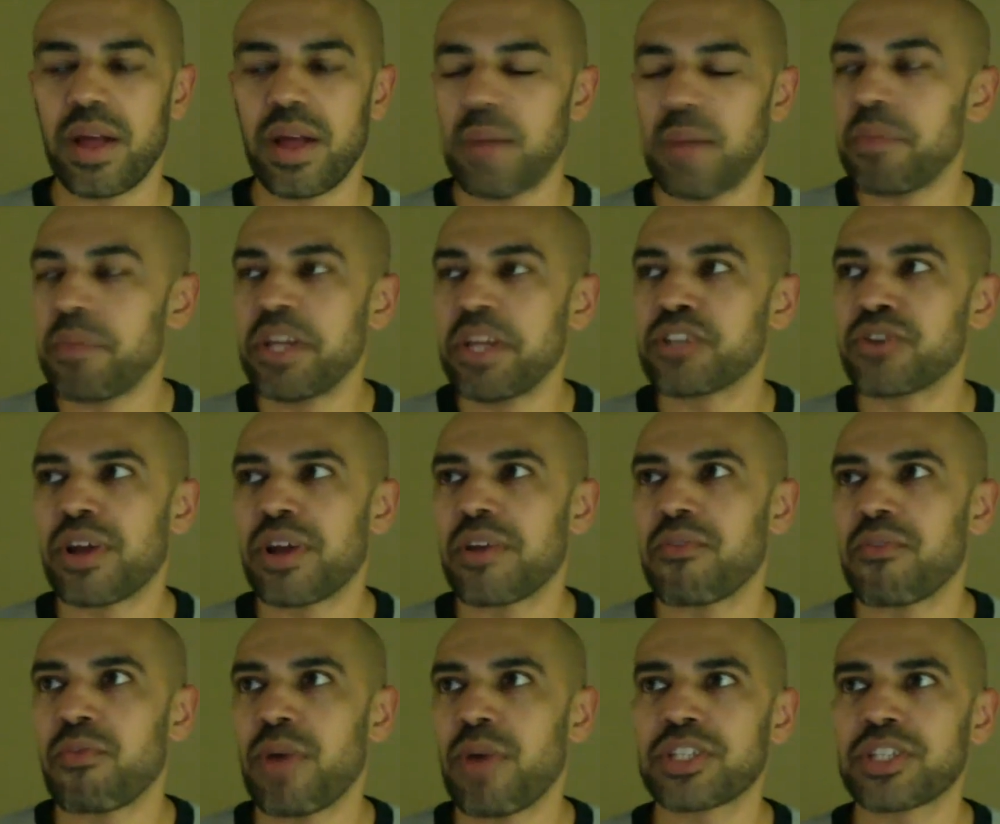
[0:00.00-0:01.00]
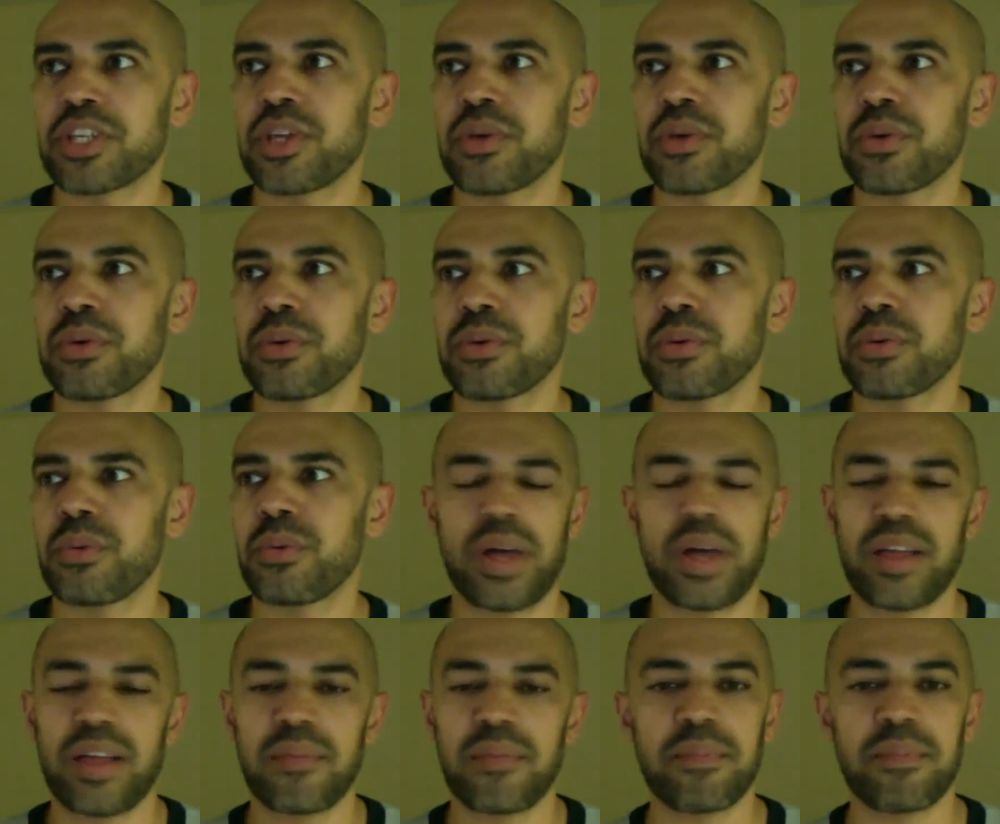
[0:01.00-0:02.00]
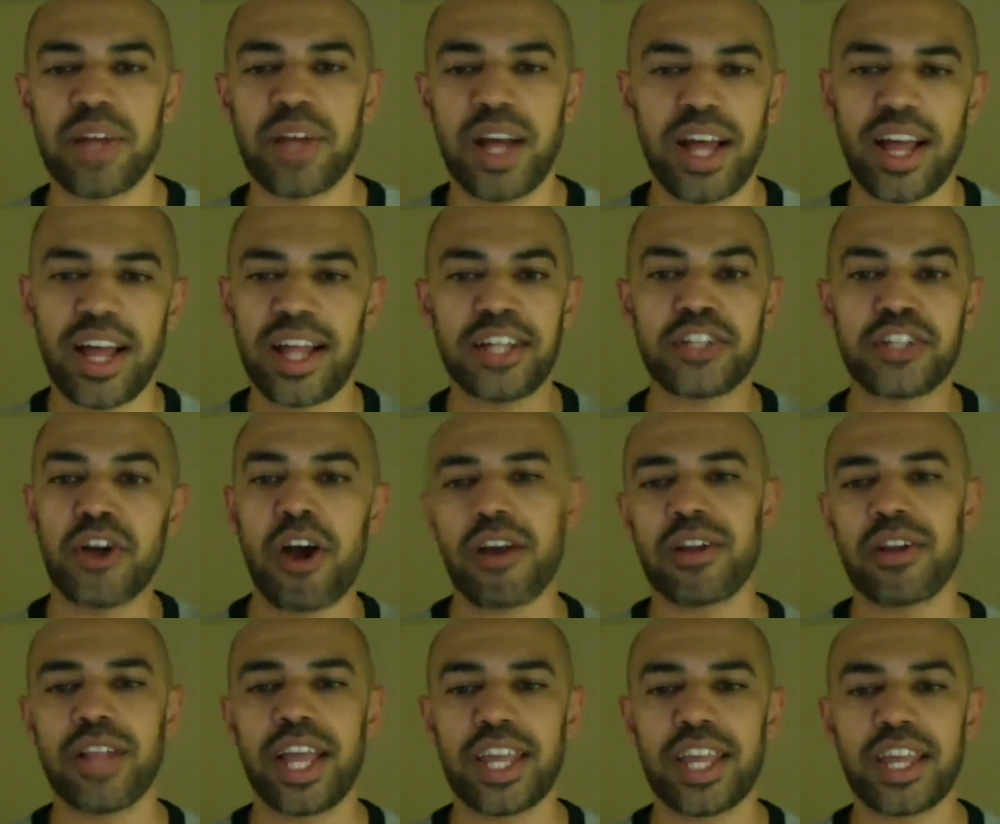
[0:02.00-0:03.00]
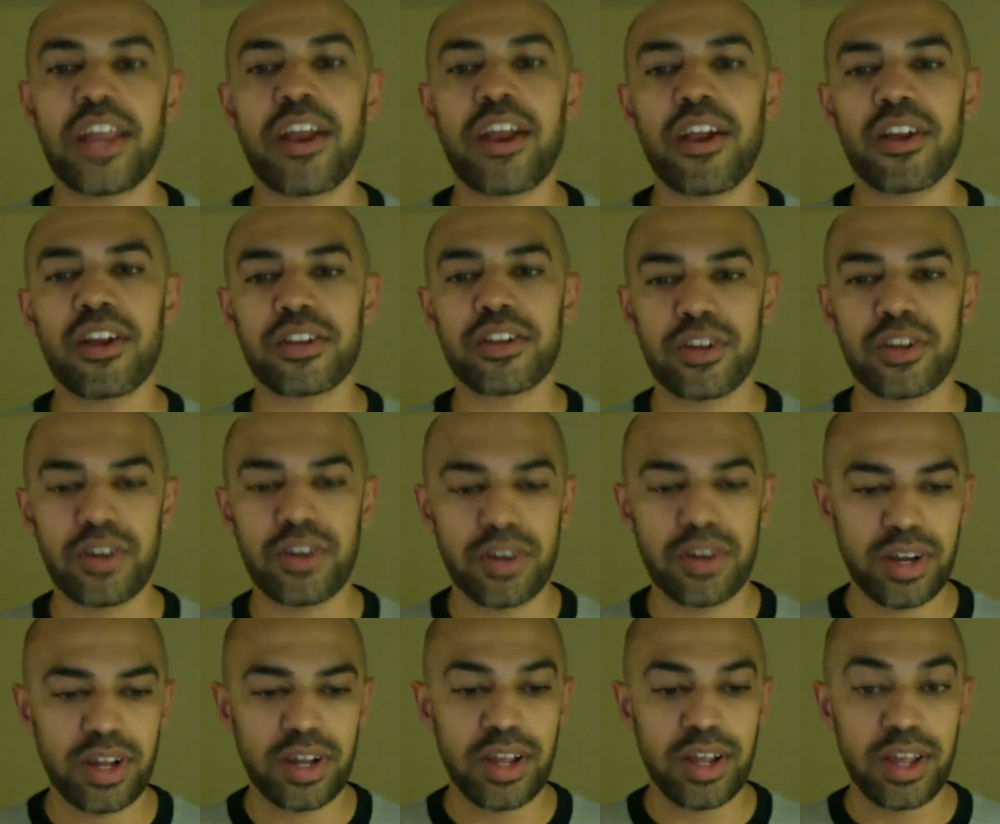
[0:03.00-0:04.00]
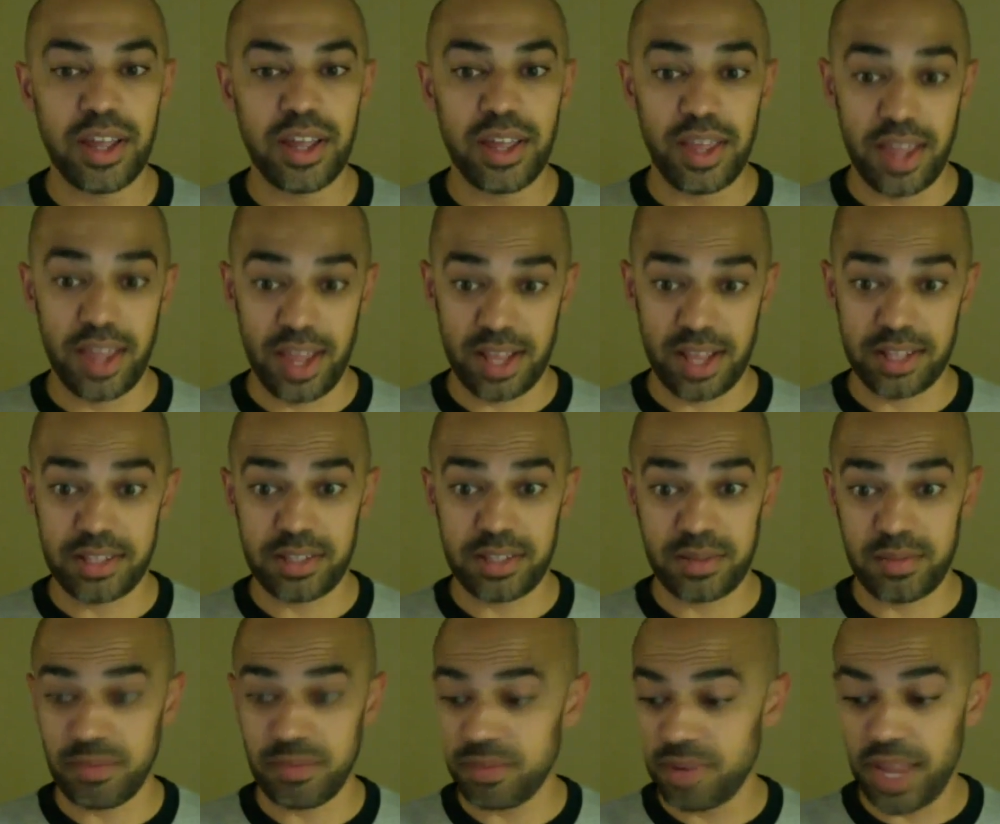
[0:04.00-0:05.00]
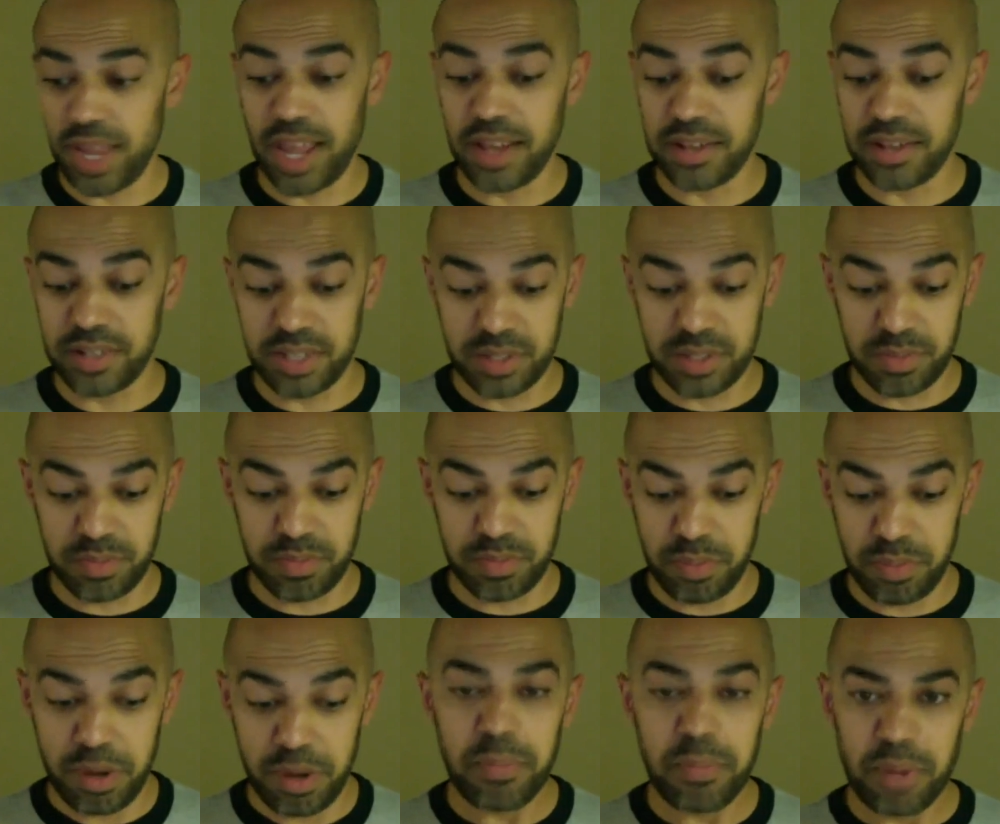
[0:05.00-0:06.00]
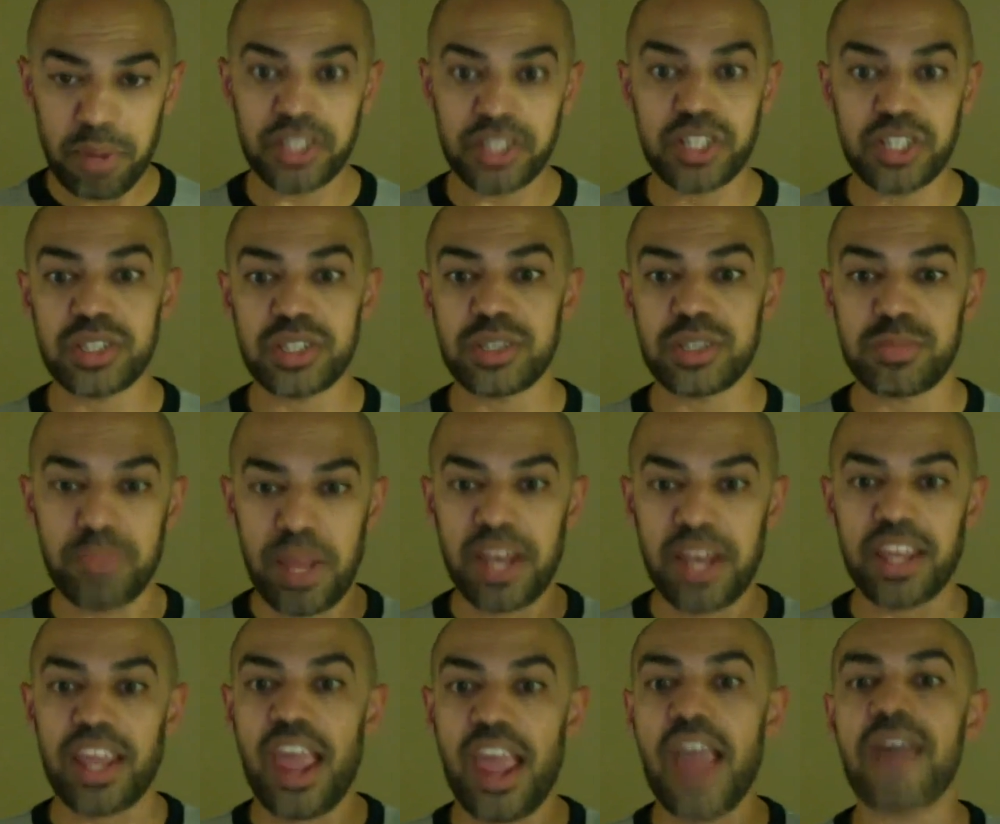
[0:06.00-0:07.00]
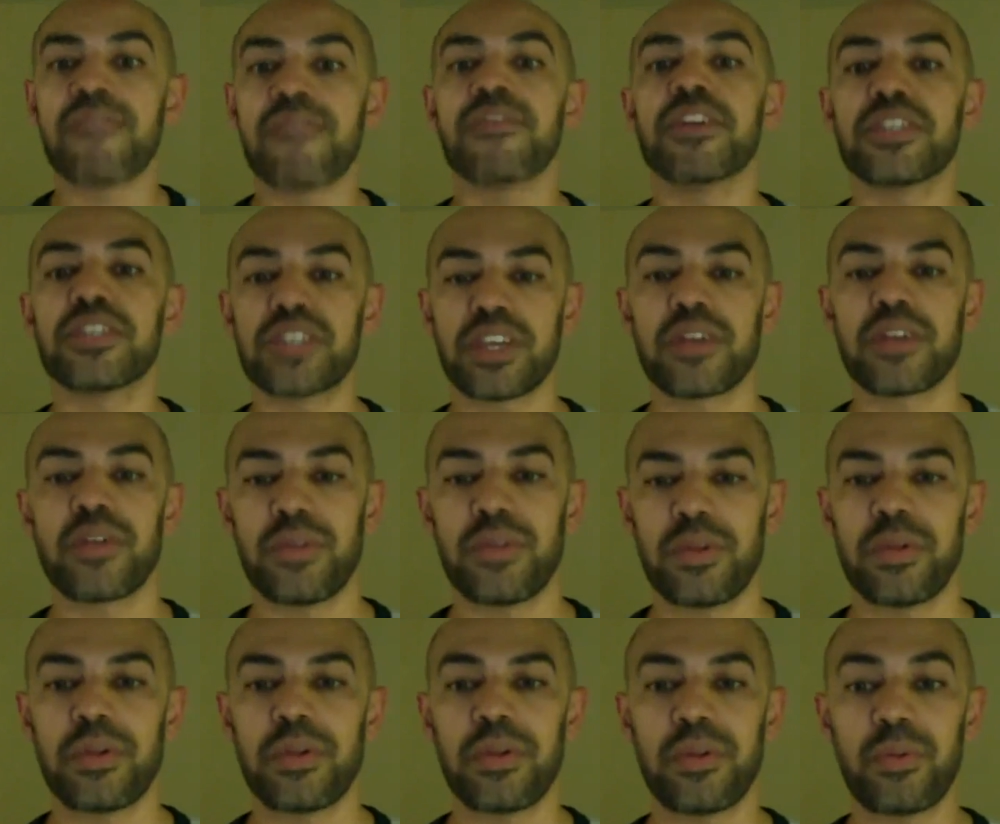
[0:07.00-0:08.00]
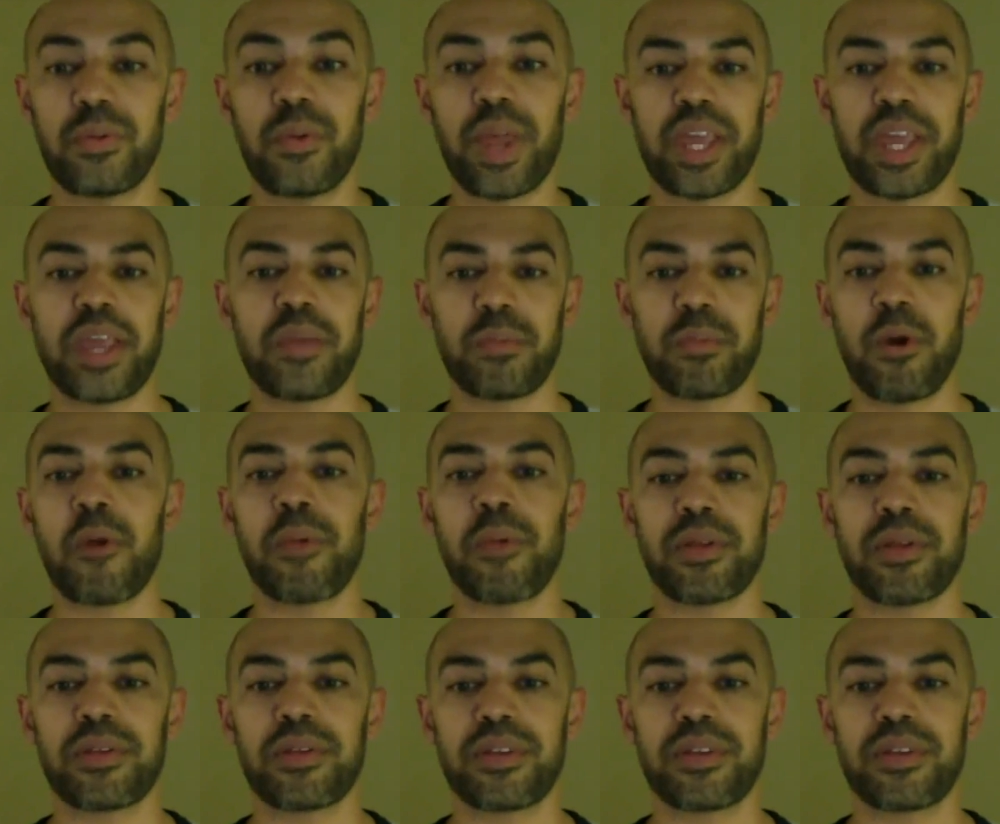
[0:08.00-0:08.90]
me trying to rescue a daughter-like character and pretty much spending every single waking moment